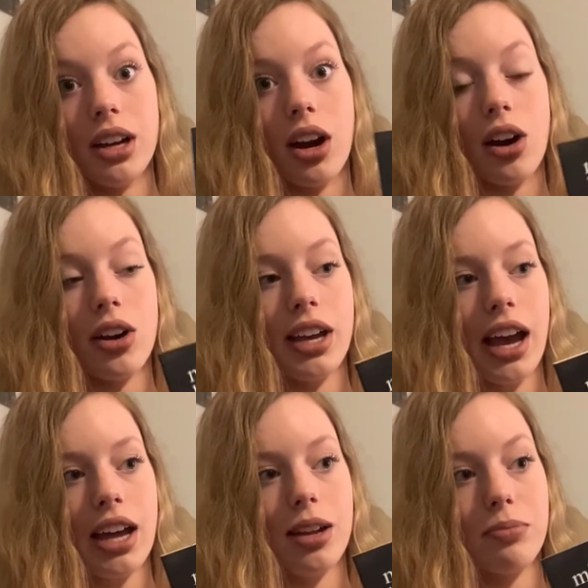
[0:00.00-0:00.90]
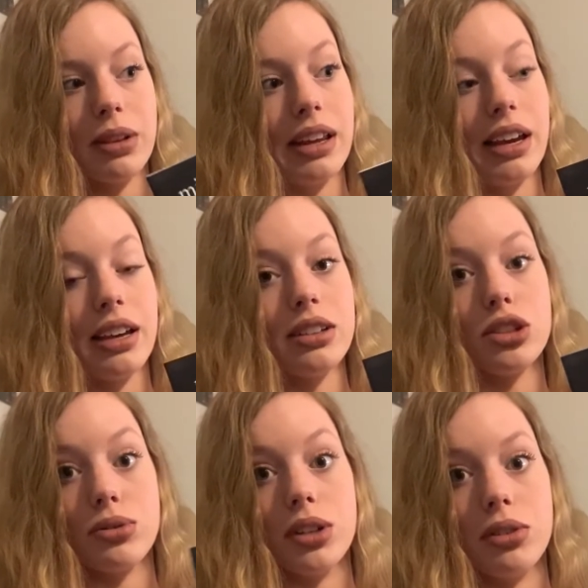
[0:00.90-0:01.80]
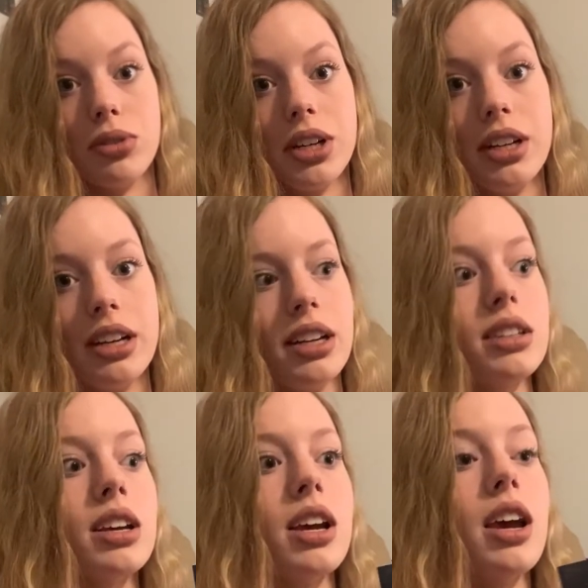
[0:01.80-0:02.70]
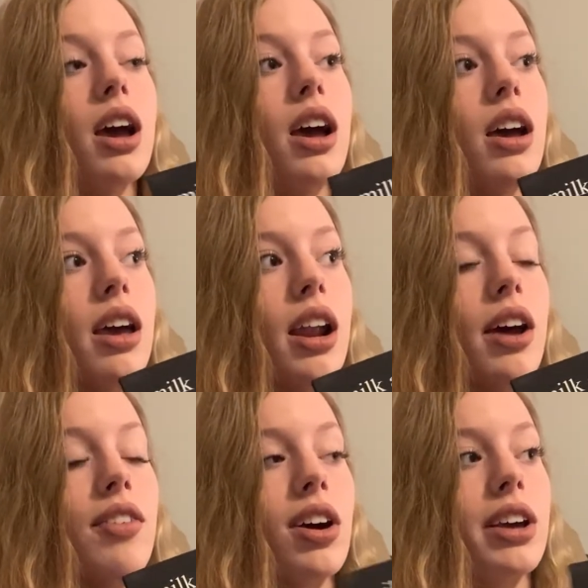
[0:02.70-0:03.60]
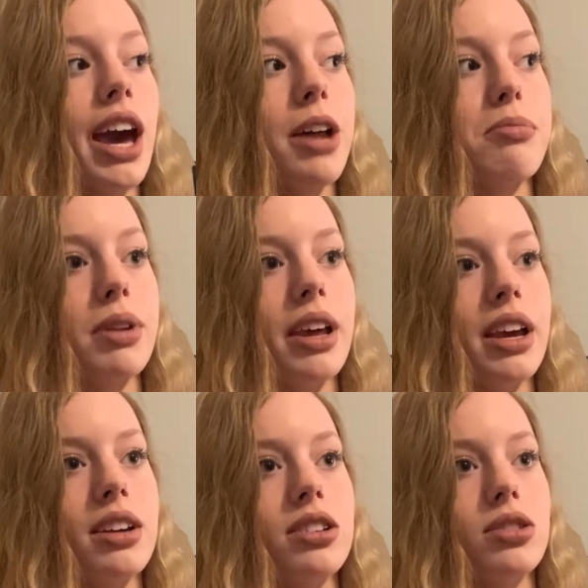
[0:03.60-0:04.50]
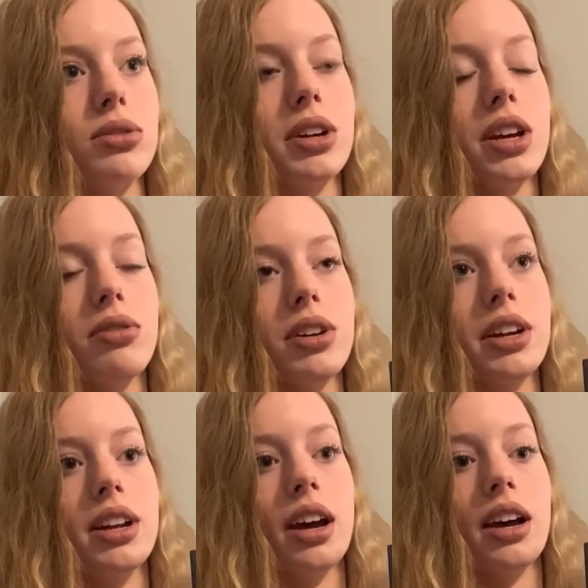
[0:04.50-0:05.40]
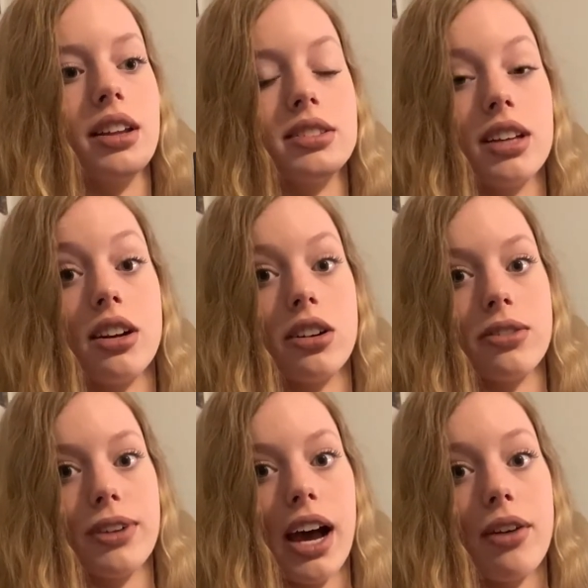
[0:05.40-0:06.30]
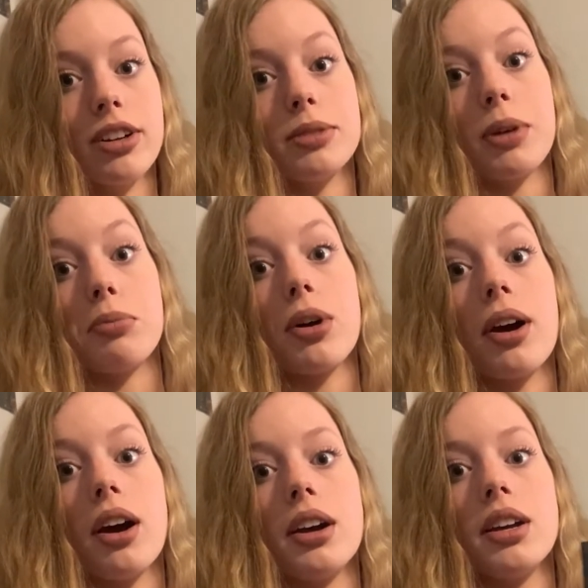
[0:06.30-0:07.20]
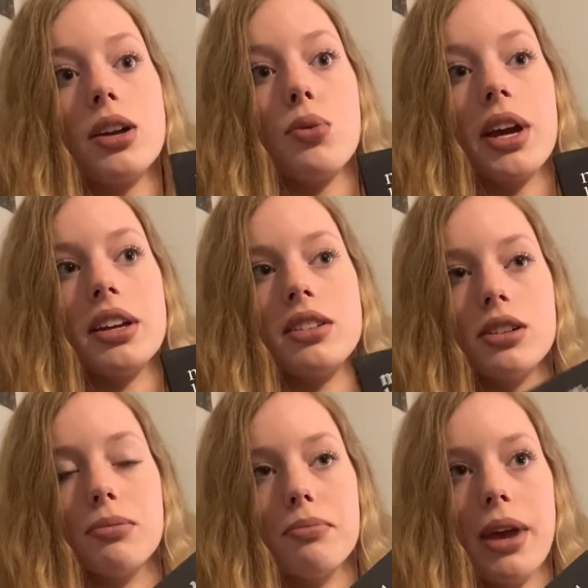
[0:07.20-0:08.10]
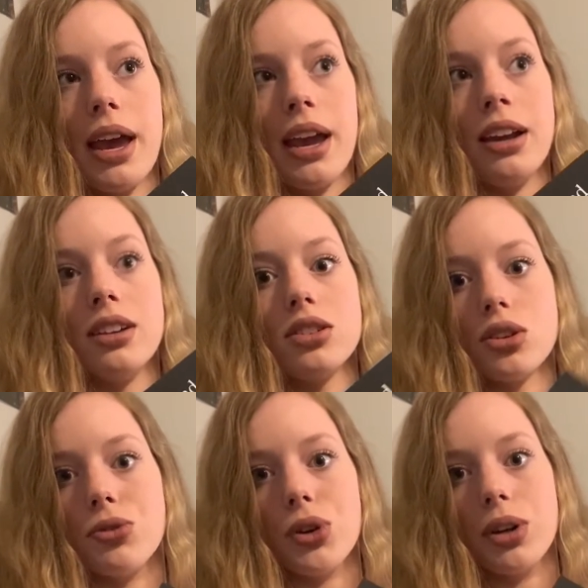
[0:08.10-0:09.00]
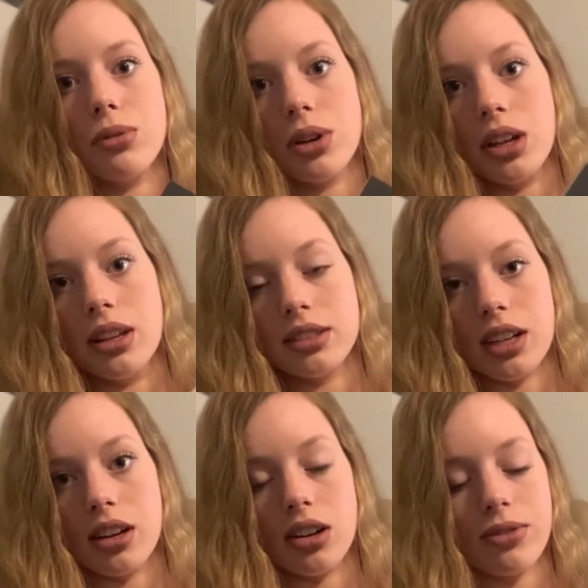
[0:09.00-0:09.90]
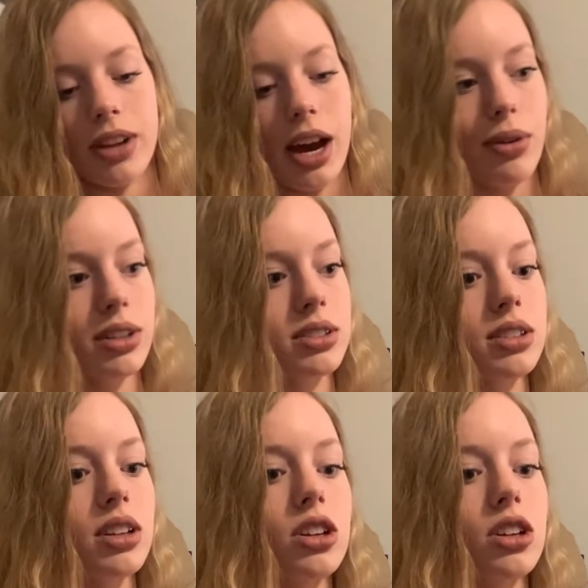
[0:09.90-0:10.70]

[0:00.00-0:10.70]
I already had it planned to reread it, And I've already had planned to reread The Sun and Her Flowers, but I'm probably going to wait until May to reread The Sun and Her Flowers.